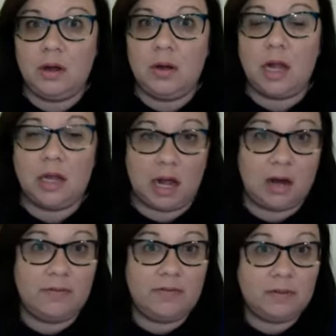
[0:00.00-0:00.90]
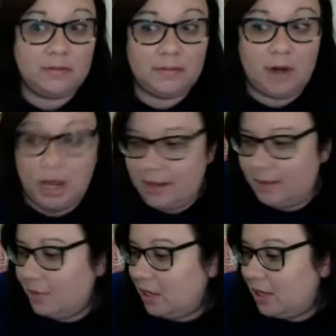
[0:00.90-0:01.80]
a lot of
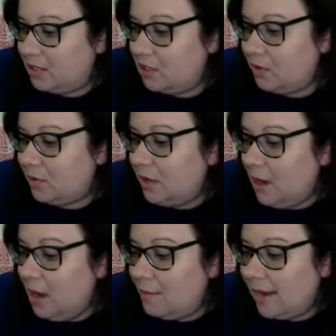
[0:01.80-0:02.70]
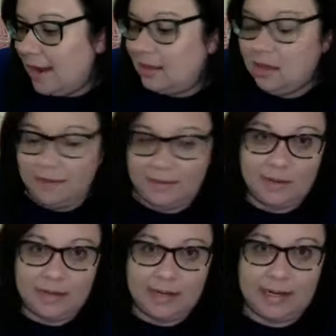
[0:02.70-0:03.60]
online parties too, but I love it
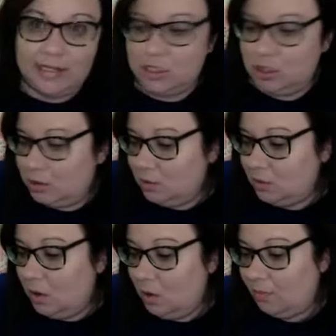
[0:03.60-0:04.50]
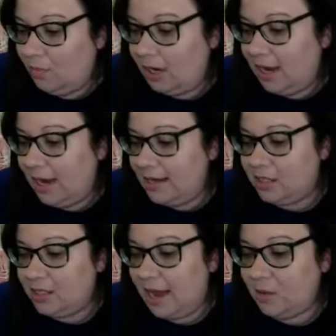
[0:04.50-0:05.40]
when I get to do a home party. I
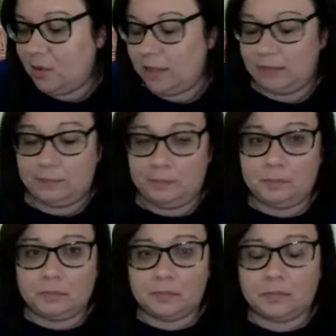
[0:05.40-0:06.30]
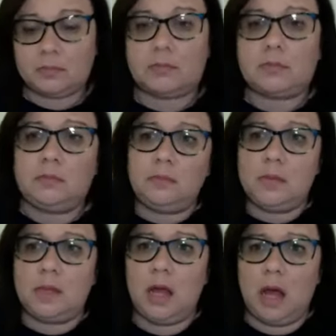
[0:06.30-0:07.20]
just had one,
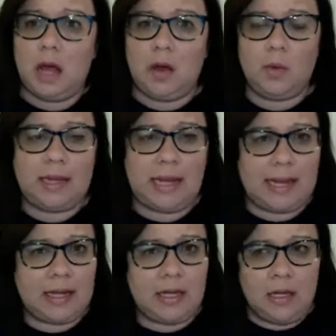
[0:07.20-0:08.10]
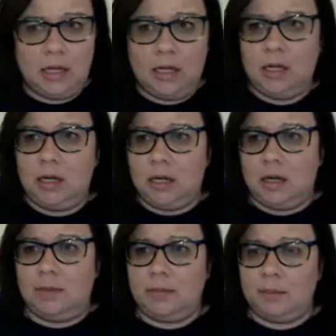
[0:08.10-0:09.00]
uh, what like,
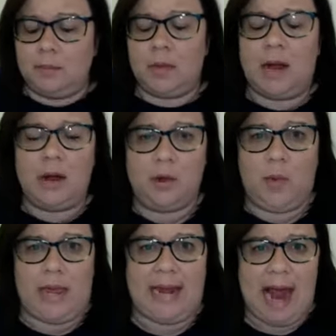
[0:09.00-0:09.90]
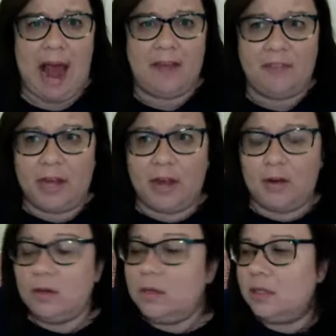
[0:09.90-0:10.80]
I don't know, a week and a half
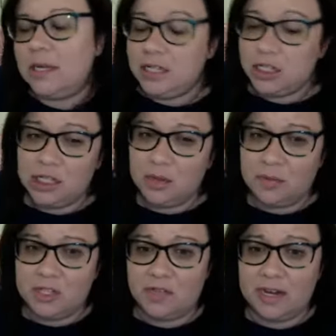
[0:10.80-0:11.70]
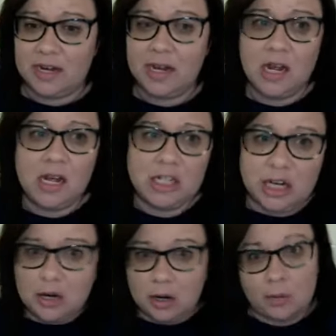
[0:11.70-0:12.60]
ago. It's just so much fun
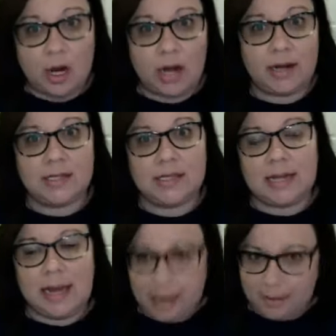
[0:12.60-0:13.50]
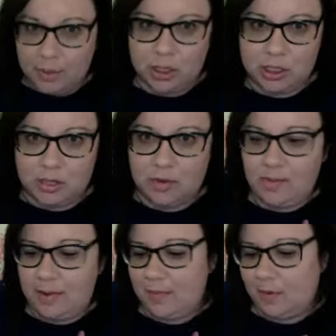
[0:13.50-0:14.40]
sharing our products like in person with
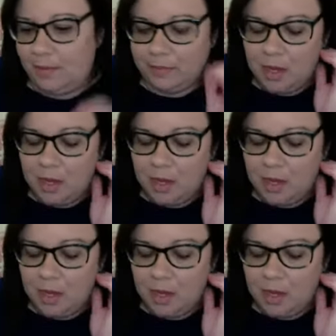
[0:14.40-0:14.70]
people.